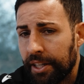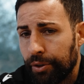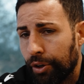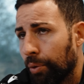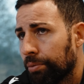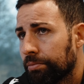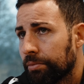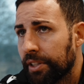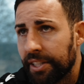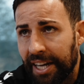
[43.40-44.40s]
you know,
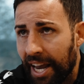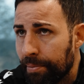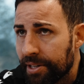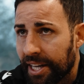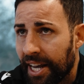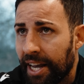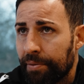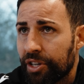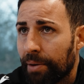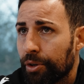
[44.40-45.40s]
the game is the game,
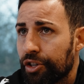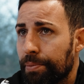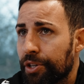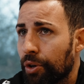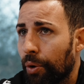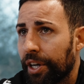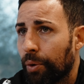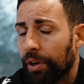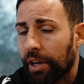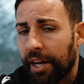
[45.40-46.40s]
championship is so
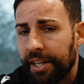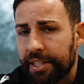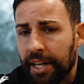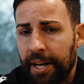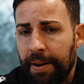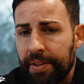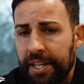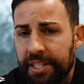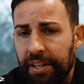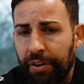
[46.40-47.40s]
equal and it's,
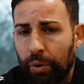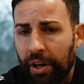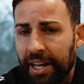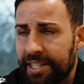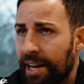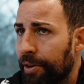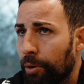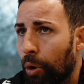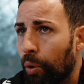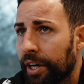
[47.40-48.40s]
it's difficult against every
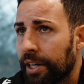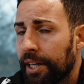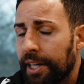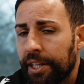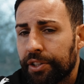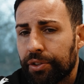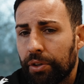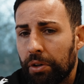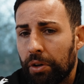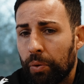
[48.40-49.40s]
opponent.
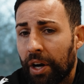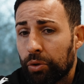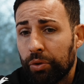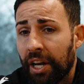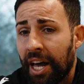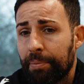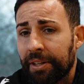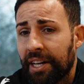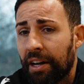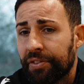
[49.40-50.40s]
So we are 2 0 up at
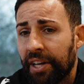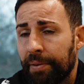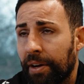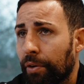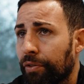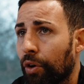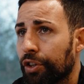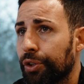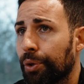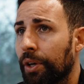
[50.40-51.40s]
halftime, and of
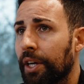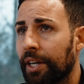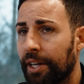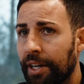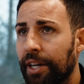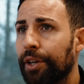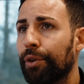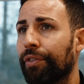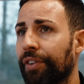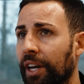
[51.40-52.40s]
course, you,
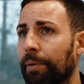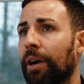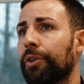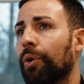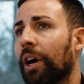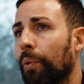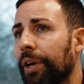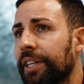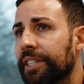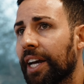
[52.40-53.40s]
you feel about you can
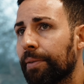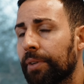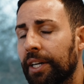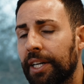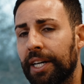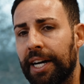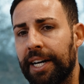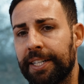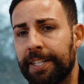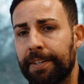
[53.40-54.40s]
win this game.
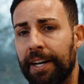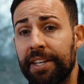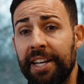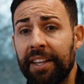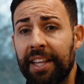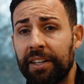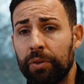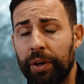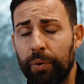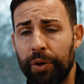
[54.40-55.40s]
And, and yeah, then
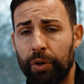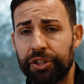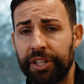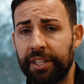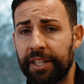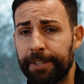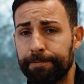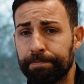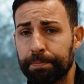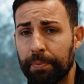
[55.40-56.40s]
when we concede the,
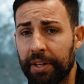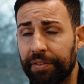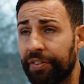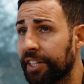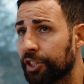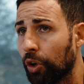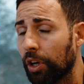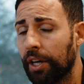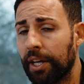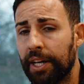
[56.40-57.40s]
the first
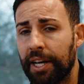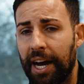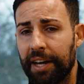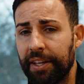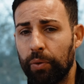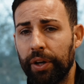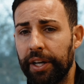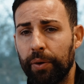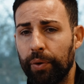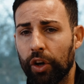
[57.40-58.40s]
goal, I think
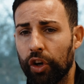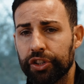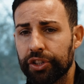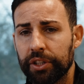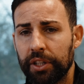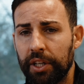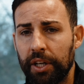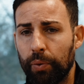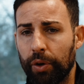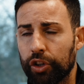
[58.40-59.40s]
we, we, lost,
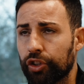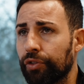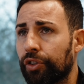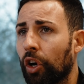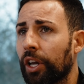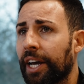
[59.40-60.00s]
we lost control